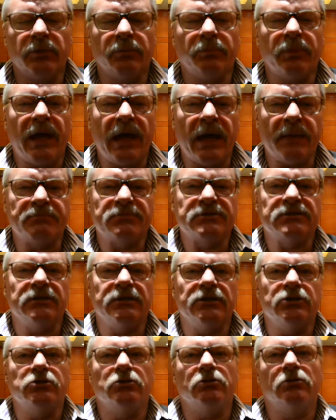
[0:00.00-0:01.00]
Perhaps
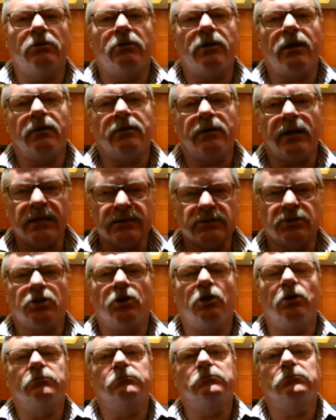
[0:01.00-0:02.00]
the issue around
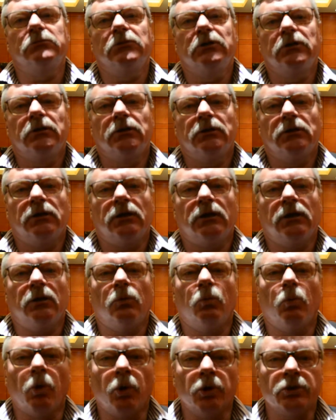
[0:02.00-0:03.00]
Eskom,
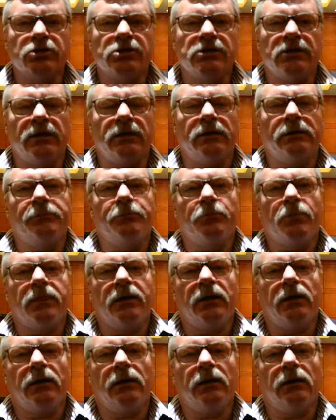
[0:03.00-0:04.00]
water,
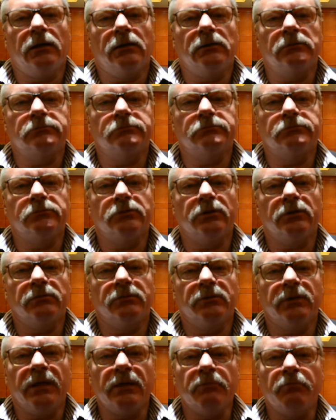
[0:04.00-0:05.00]

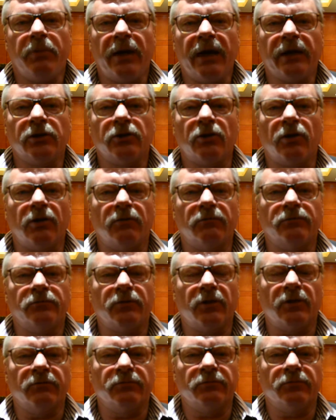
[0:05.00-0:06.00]
the impact
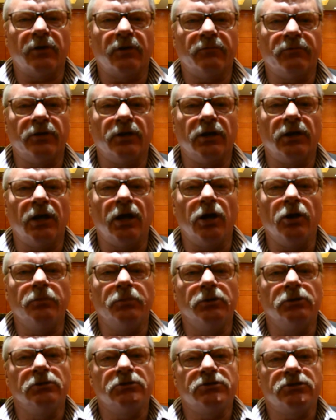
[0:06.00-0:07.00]
of the
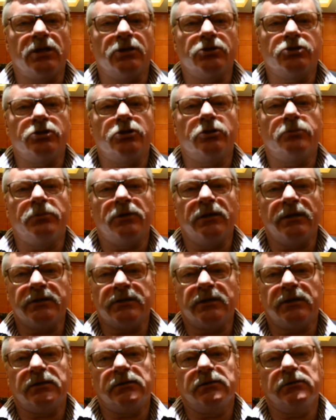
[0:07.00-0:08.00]
global
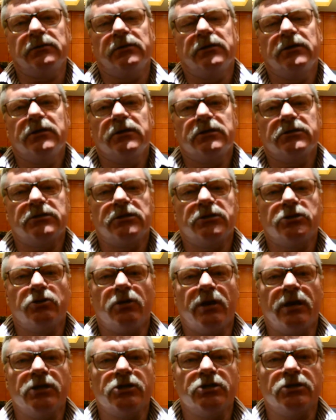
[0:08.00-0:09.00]
socio-political
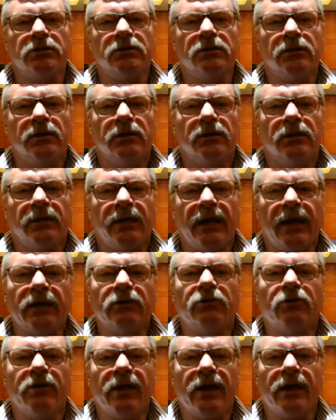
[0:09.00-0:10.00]
situation
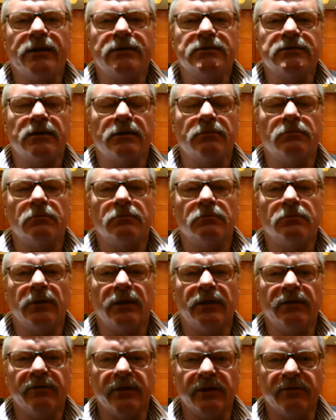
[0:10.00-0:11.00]
can create some
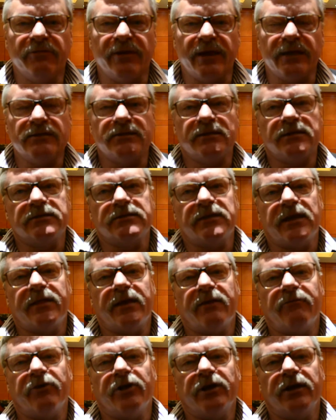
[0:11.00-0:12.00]
events in
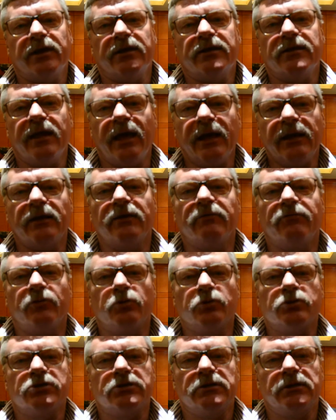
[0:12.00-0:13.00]
South Africa, and that
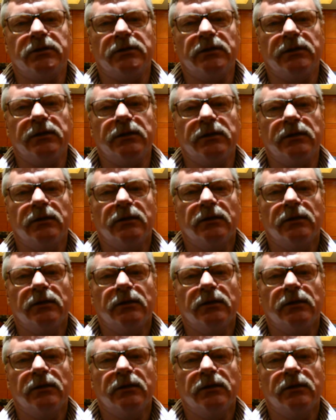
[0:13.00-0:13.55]
unfortunately